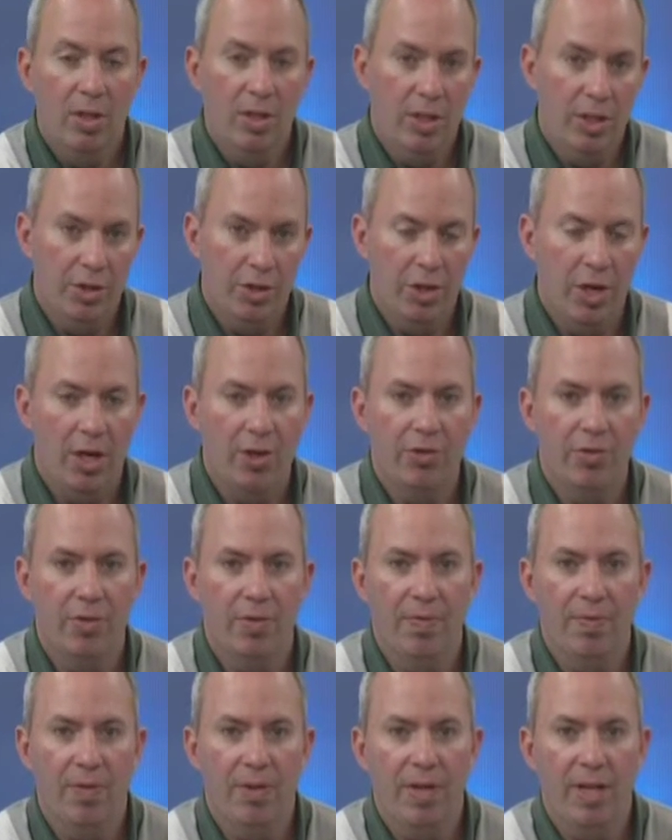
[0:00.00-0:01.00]
in charge
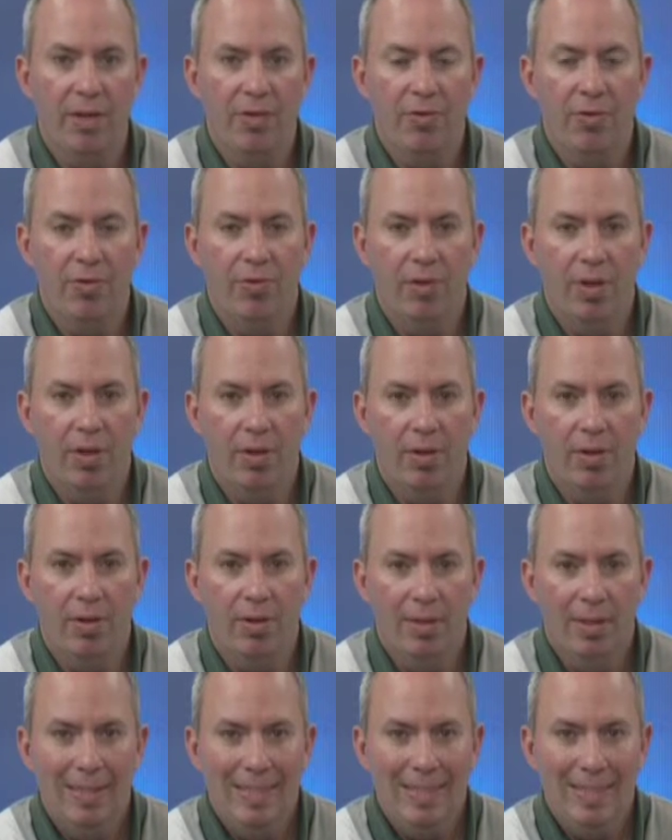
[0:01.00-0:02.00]
of the Nature Center.
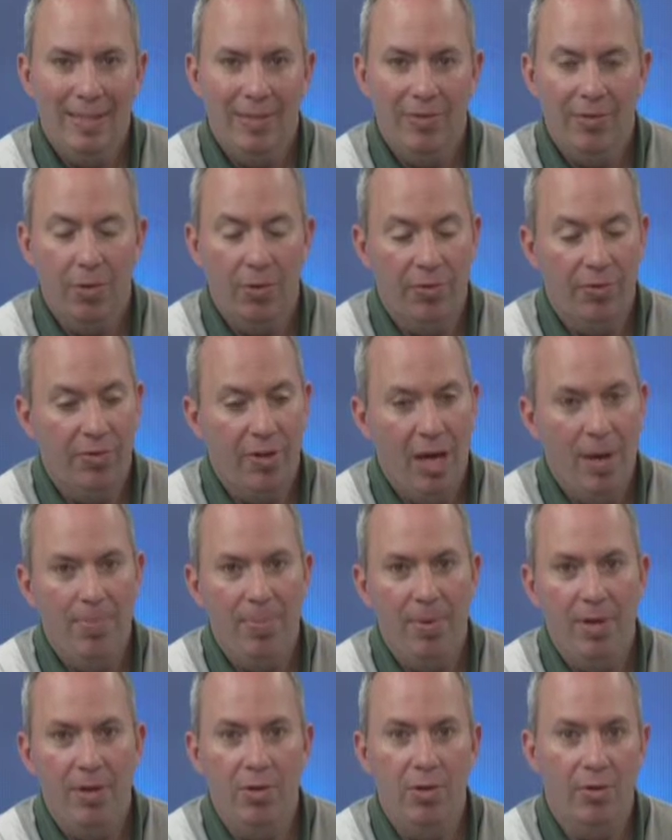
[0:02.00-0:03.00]
So
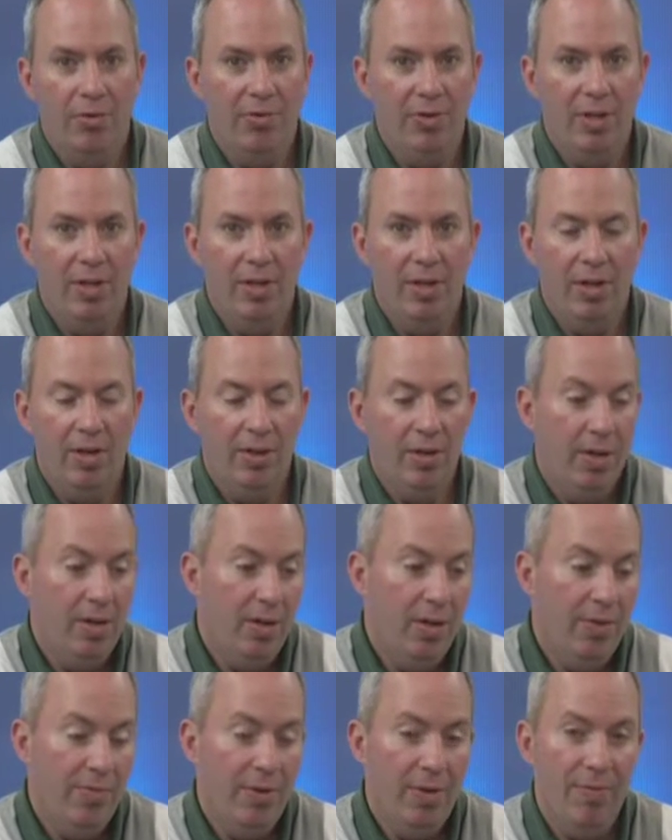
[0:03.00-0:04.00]
stop in, you'll see Carrie there,
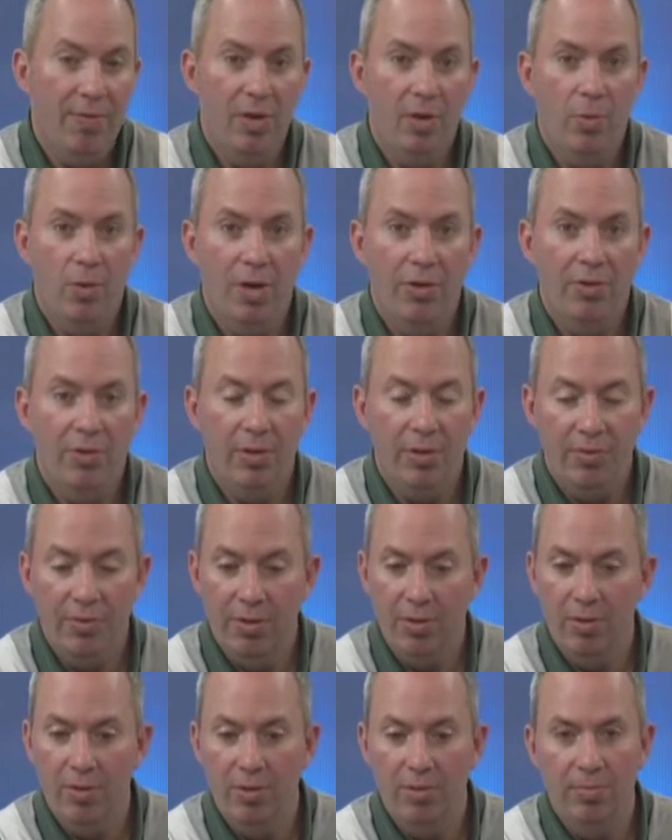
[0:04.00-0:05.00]
and if you have any questions,
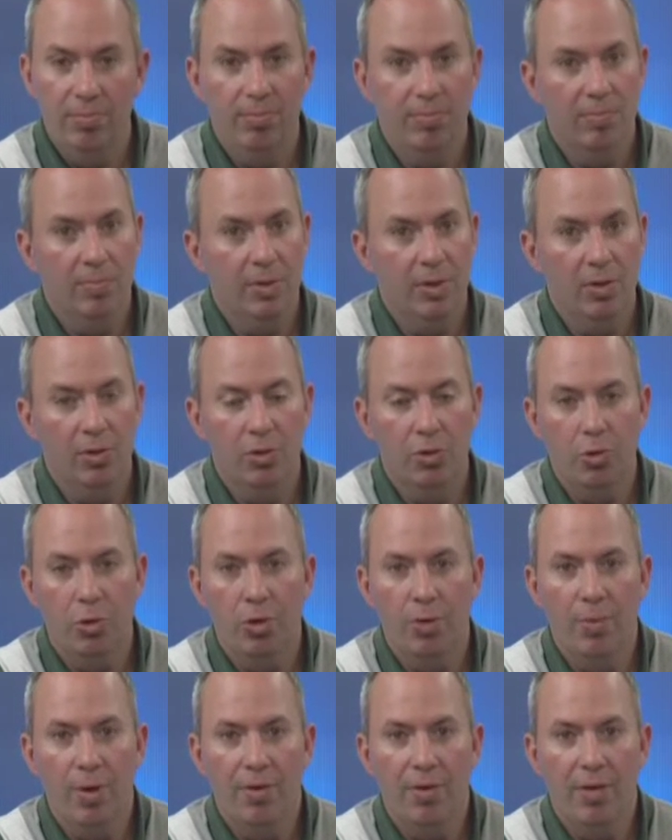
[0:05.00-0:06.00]
he'll show
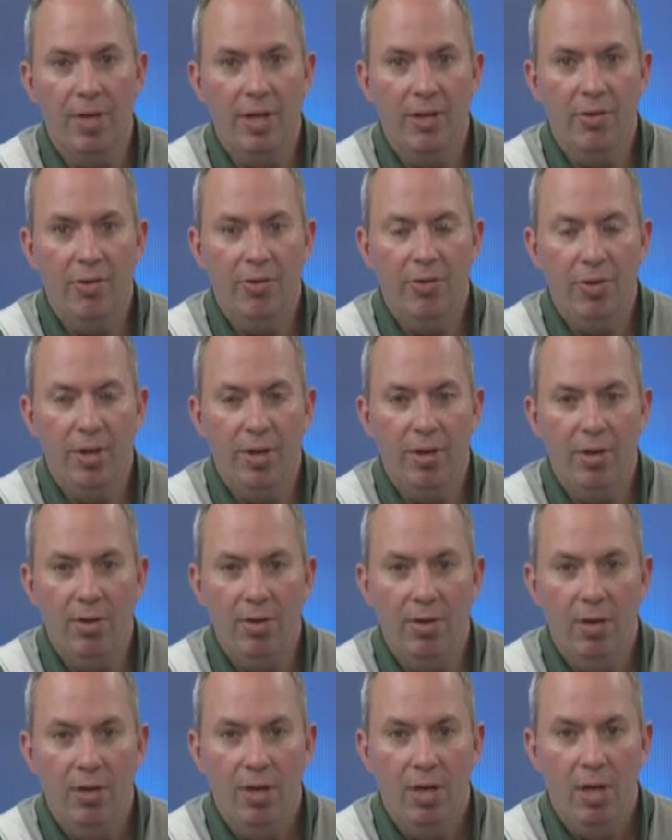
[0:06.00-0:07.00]
you around the Nature
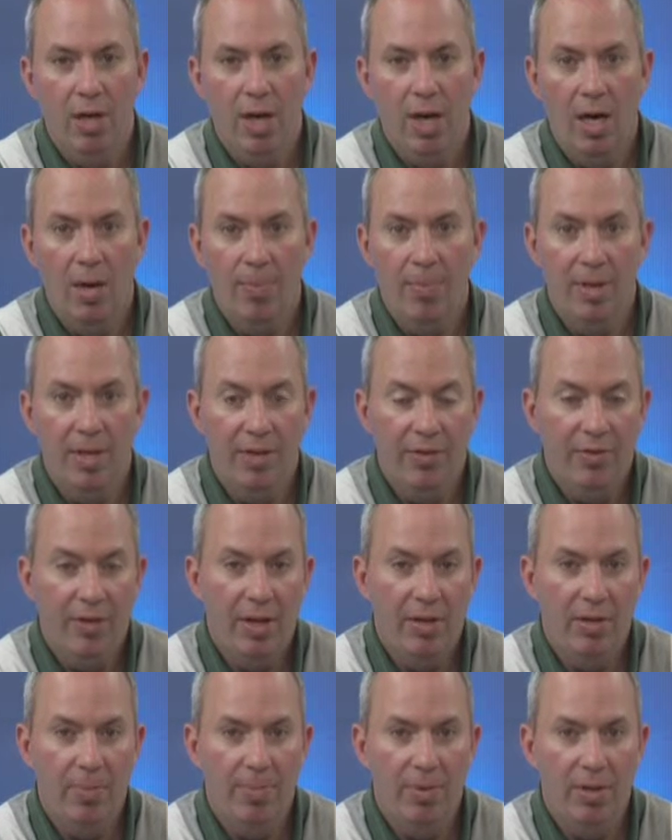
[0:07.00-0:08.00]
Center,
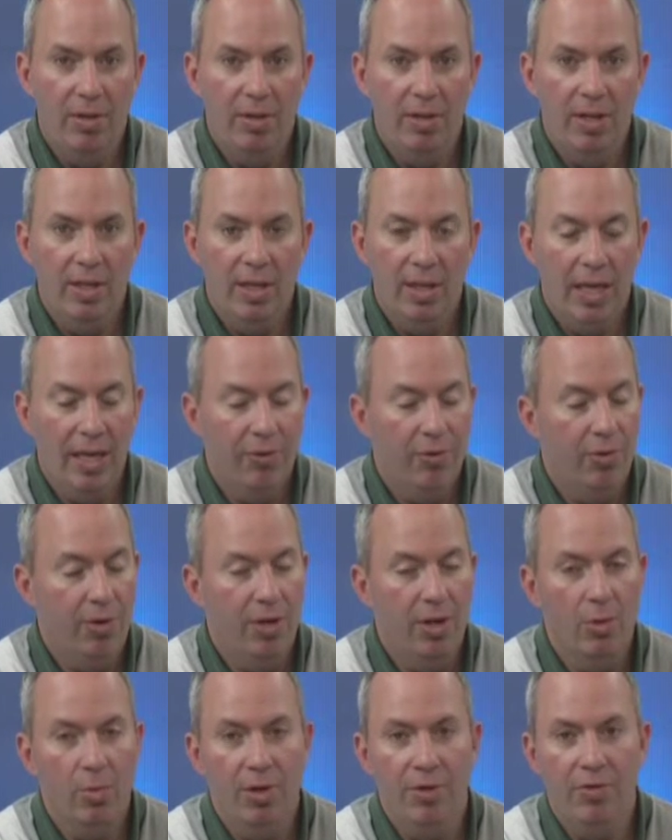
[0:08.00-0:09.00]
inside the building, answer
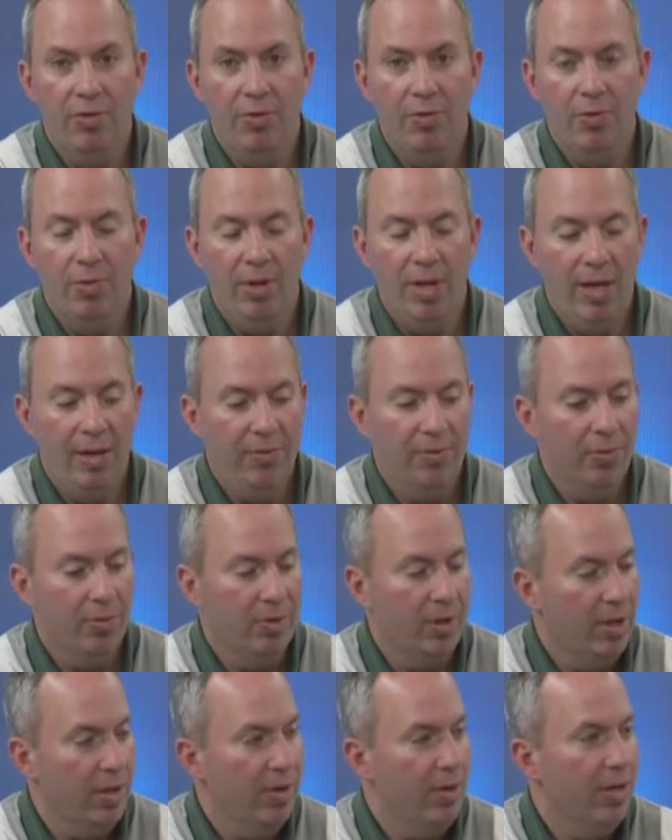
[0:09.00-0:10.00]
any questions you have. So
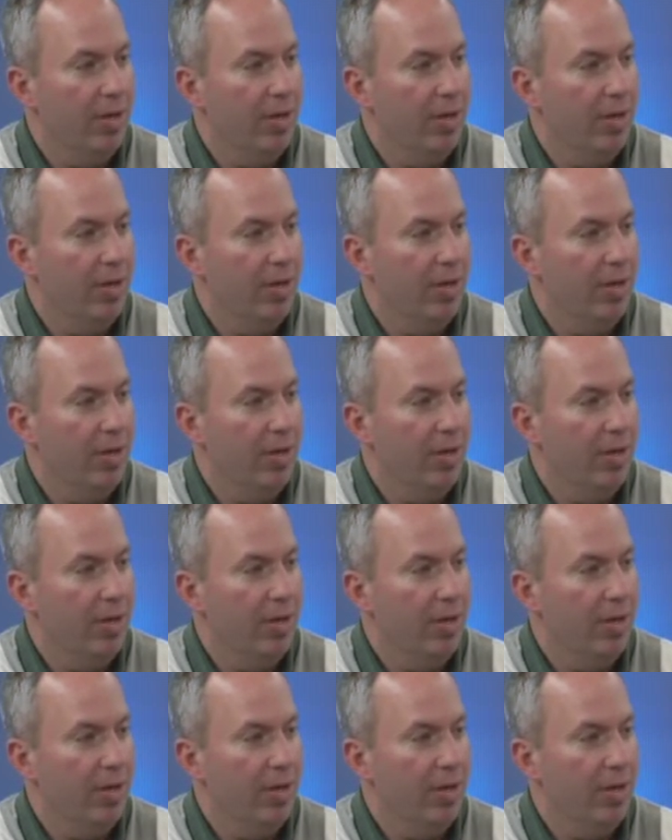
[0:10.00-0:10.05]
Carrie,